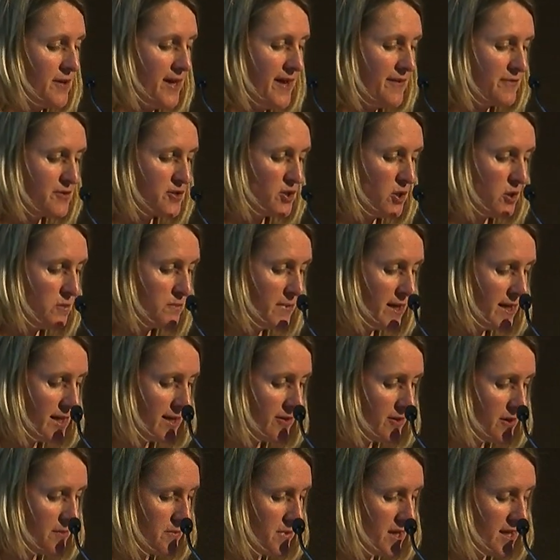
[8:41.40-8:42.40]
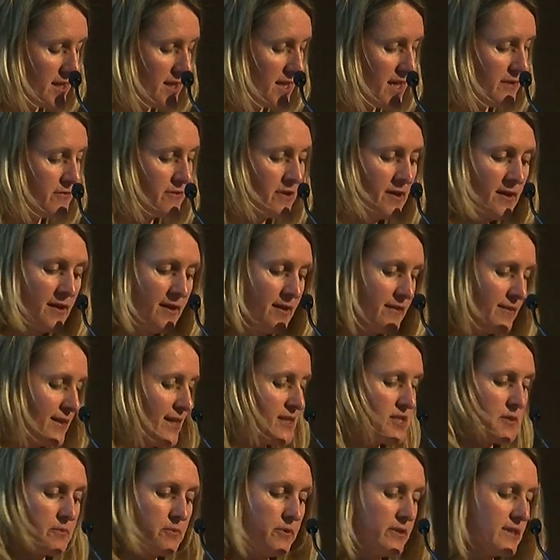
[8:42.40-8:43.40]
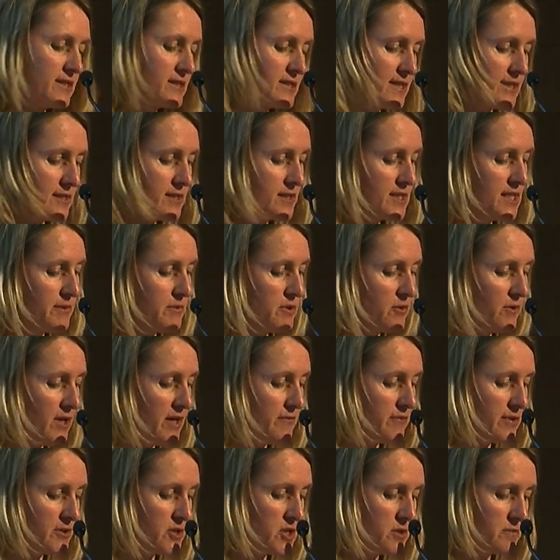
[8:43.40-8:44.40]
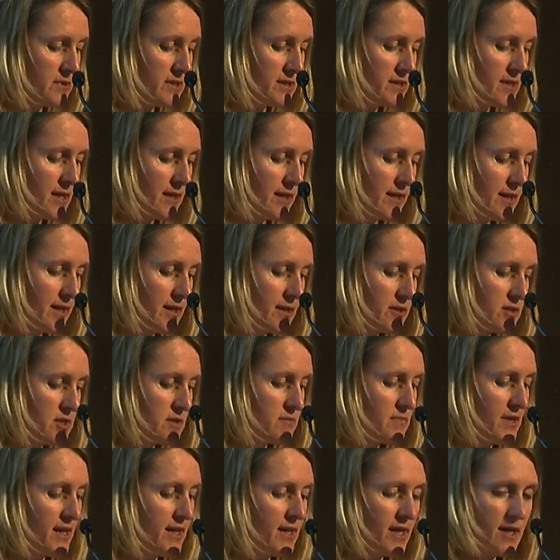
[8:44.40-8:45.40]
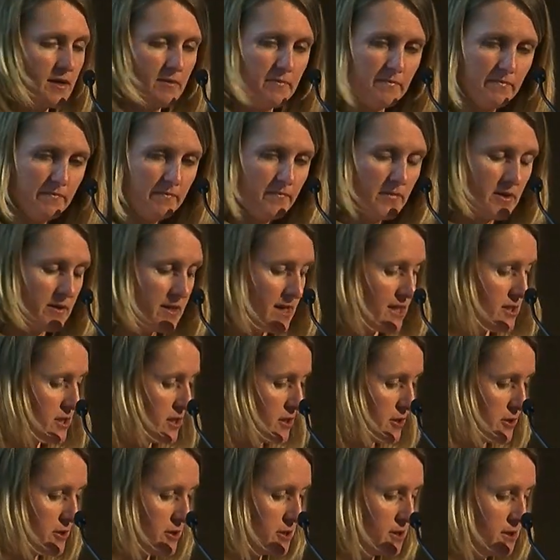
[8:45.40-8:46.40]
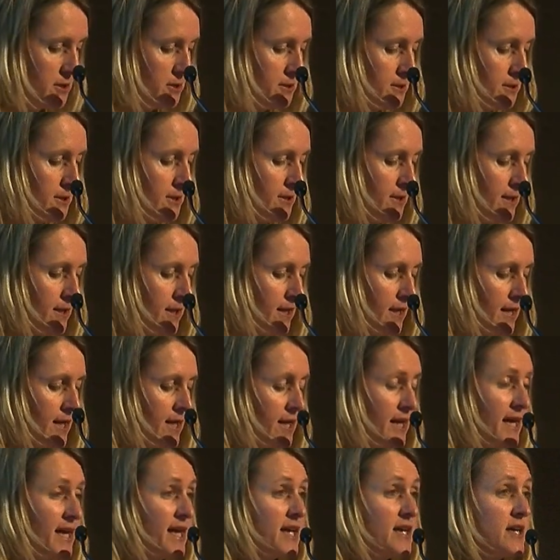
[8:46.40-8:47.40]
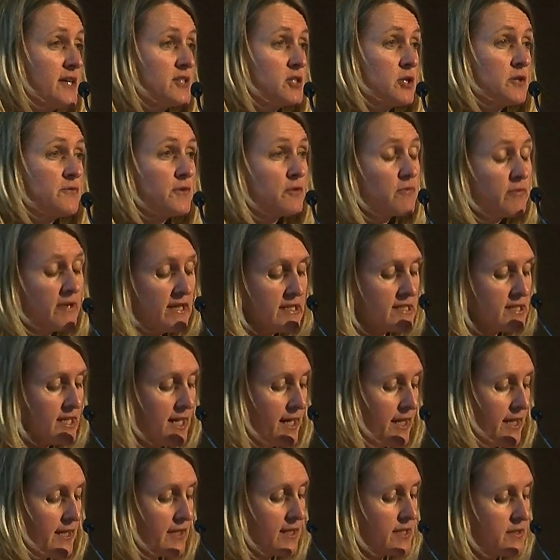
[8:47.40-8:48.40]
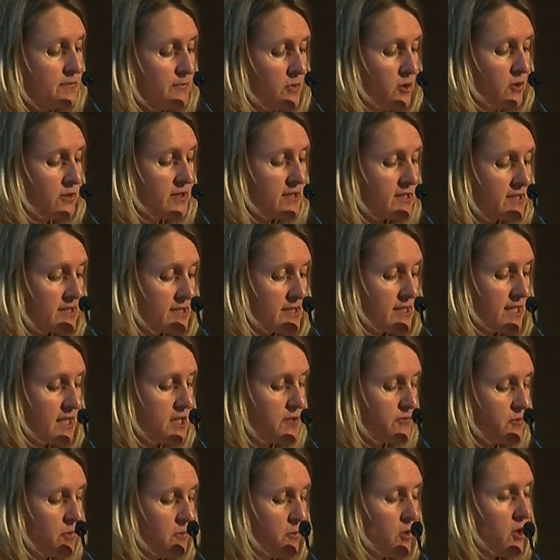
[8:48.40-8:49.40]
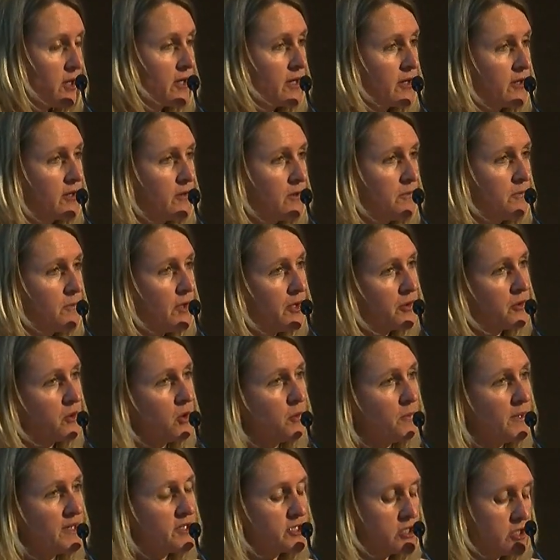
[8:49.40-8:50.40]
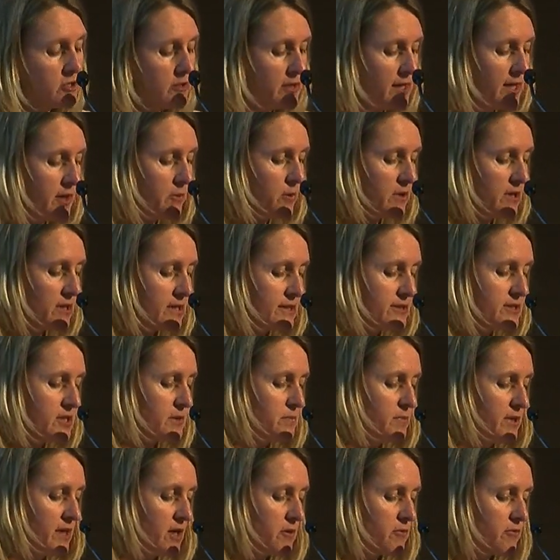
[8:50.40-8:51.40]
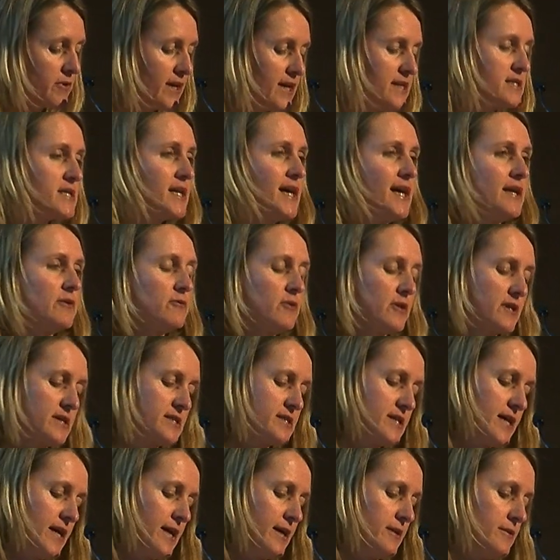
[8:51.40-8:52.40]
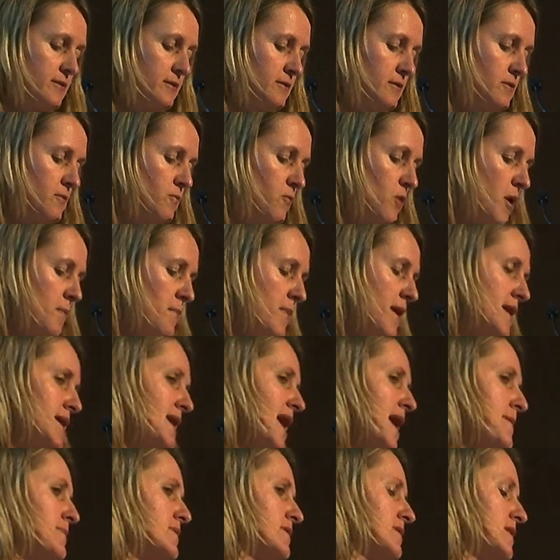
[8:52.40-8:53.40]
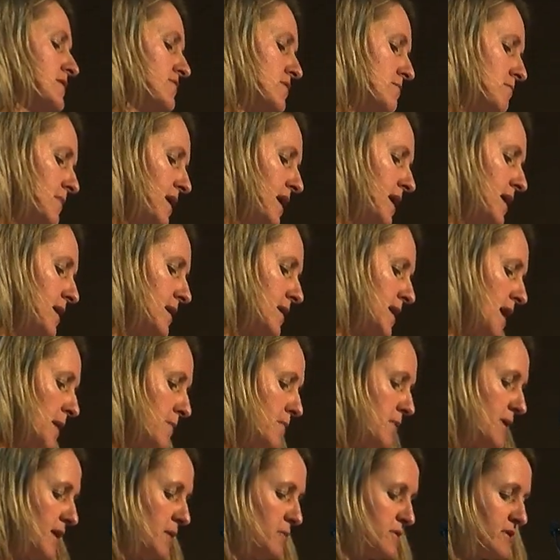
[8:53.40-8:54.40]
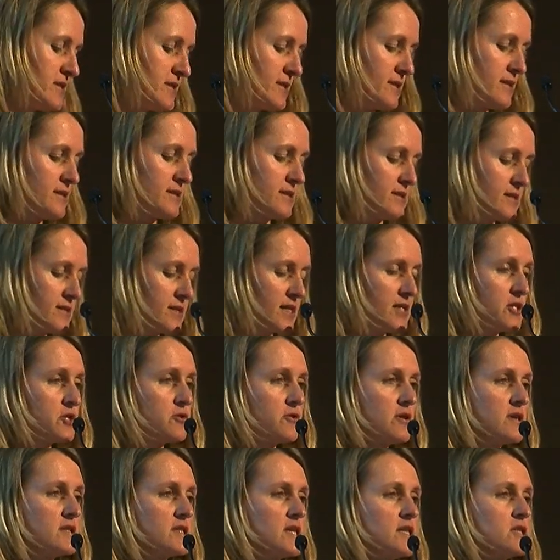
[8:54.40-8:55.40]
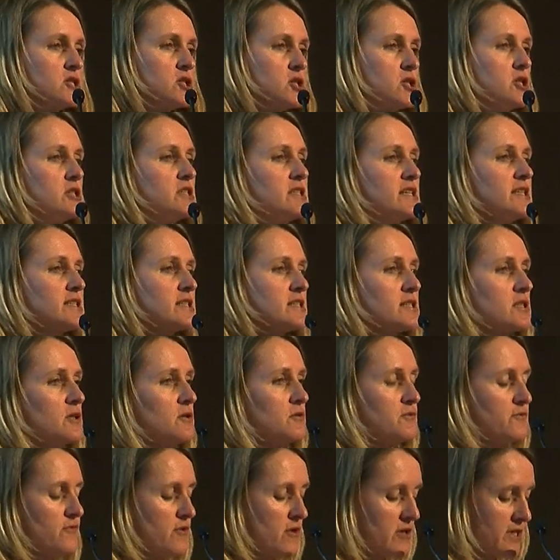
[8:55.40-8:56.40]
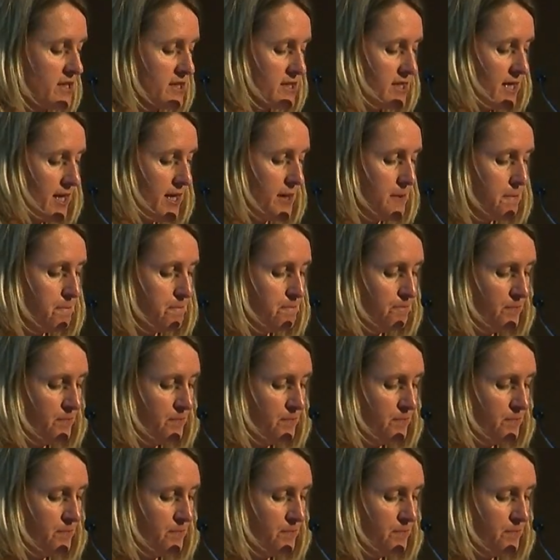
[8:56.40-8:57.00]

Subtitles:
have sold media in my life. That's a pretty sexy demographic to be selling to media, but they don't. So if a retailer can build a successful model by turning what it is to be a retailer on its head, what might happen if a media company was citizen-centric and turned itself on its head?